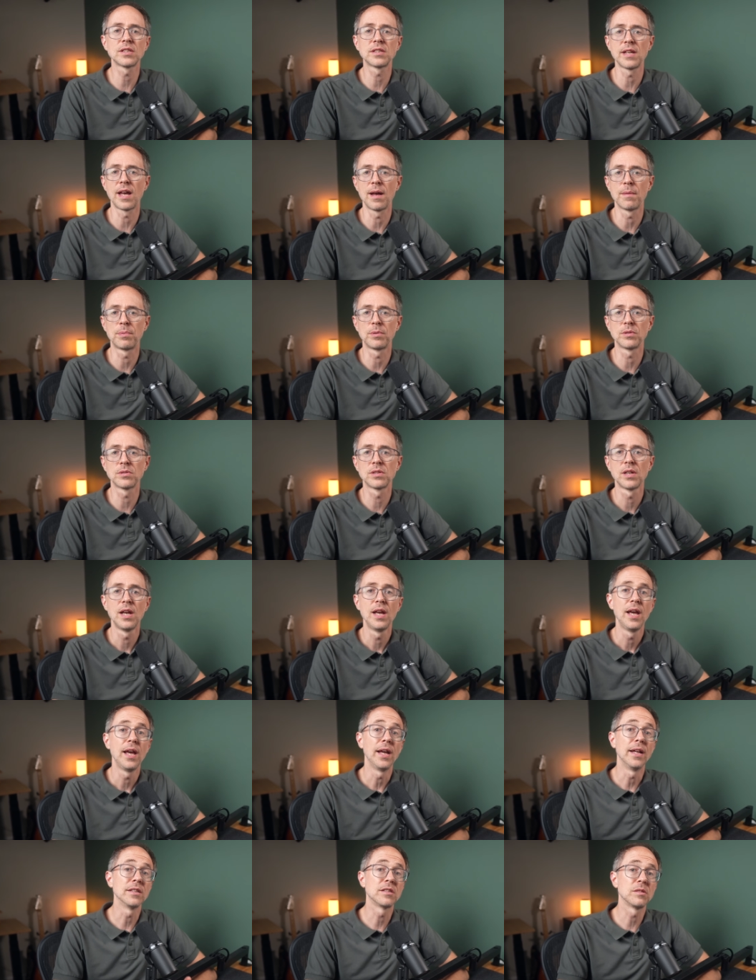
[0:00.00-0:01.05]
examples,
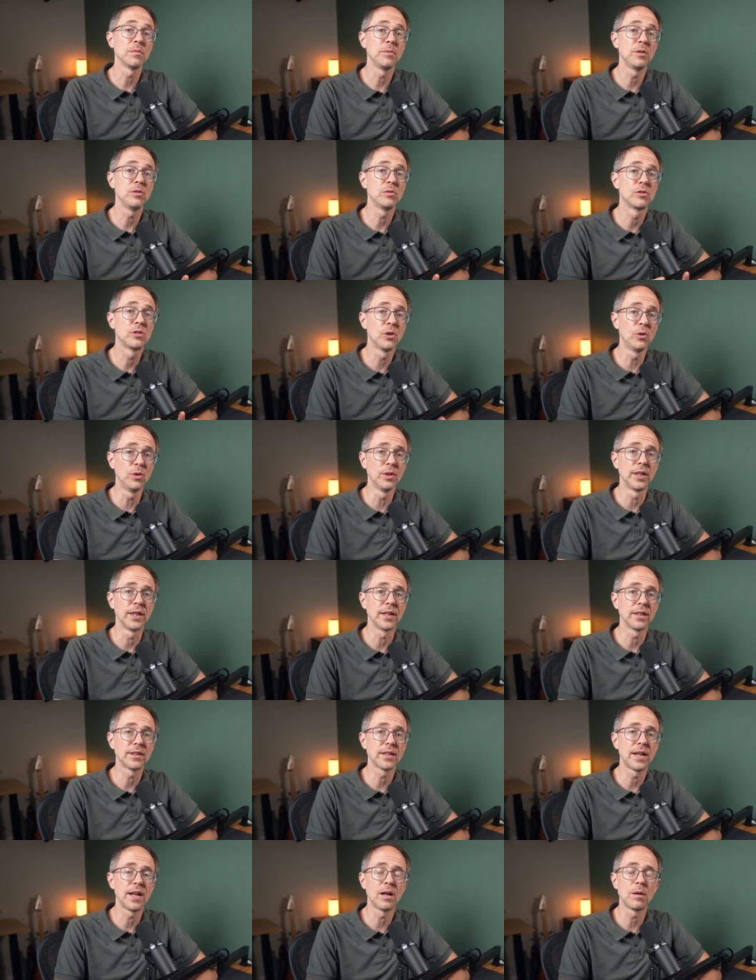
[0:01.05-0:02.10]
and some new
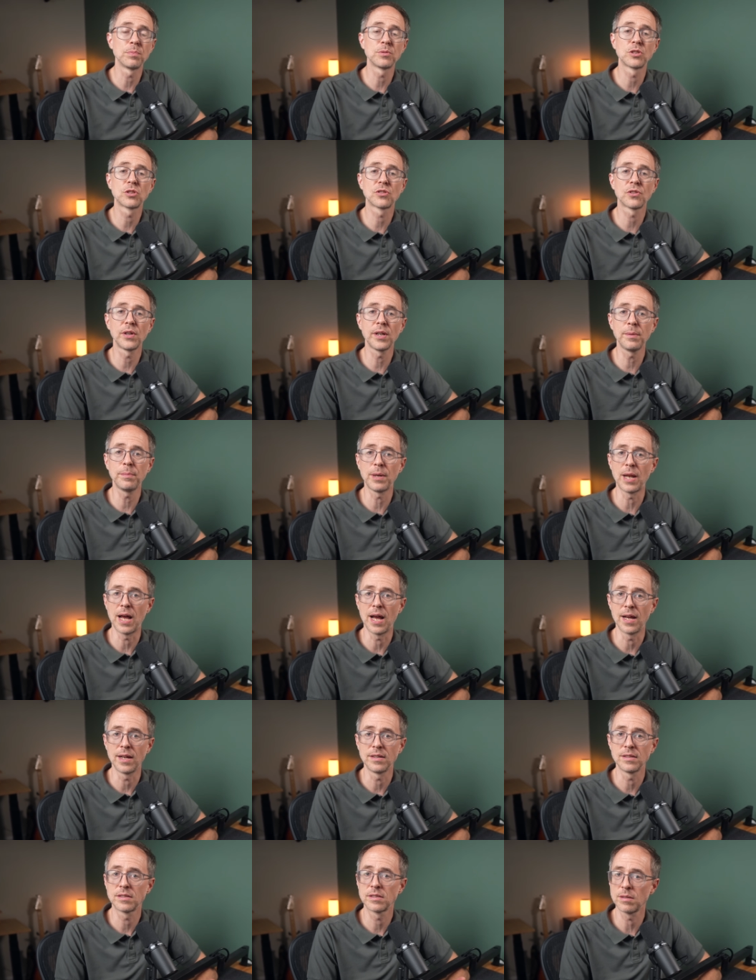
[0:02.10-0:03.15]
tooling that helps
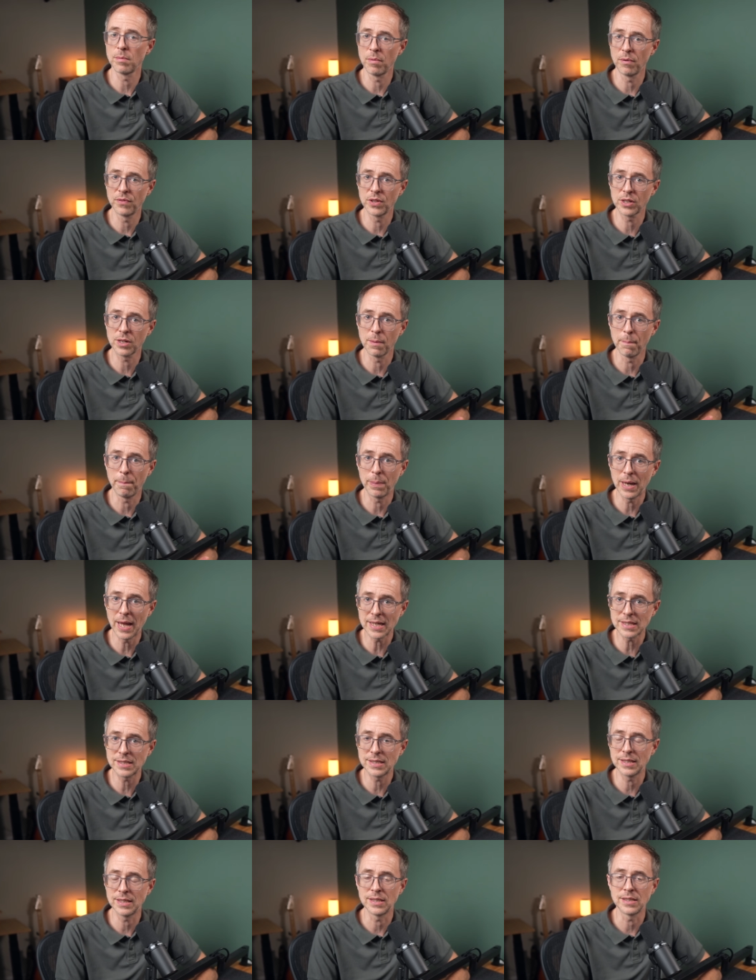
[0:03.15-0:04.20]
streamline some of the
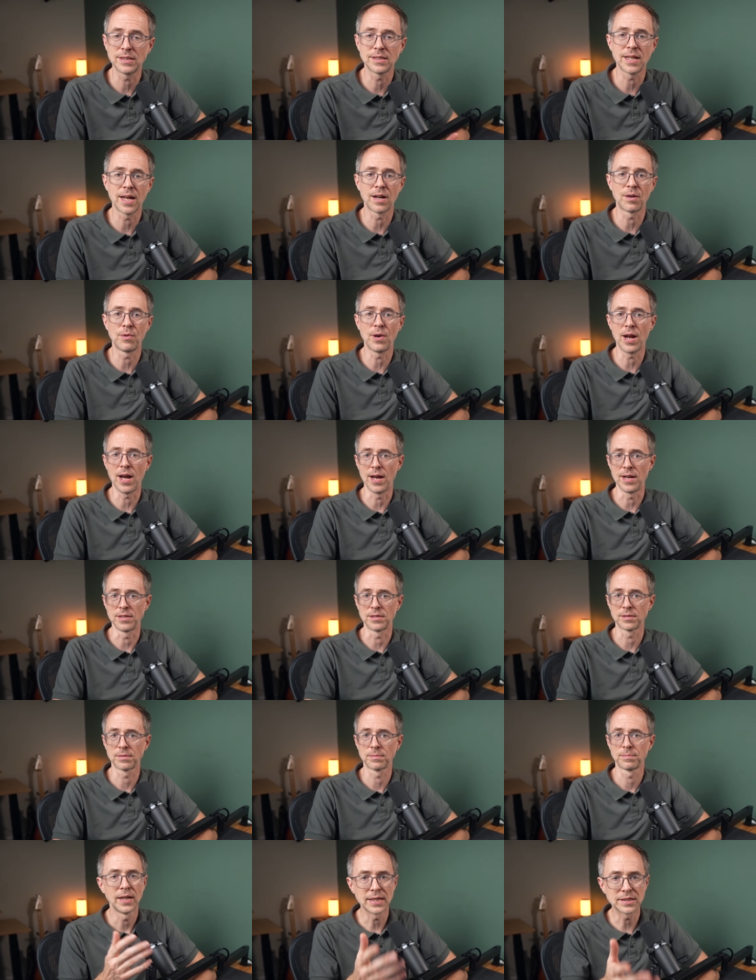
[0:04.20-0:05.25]
complexities that
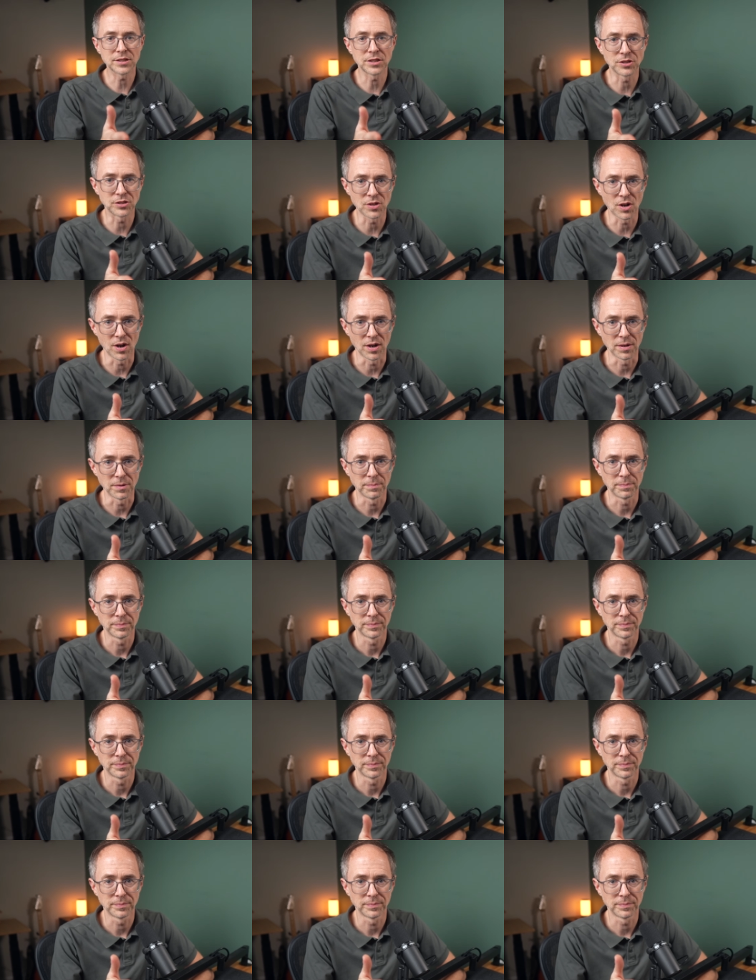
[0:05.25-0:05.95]
arise. Let's get started.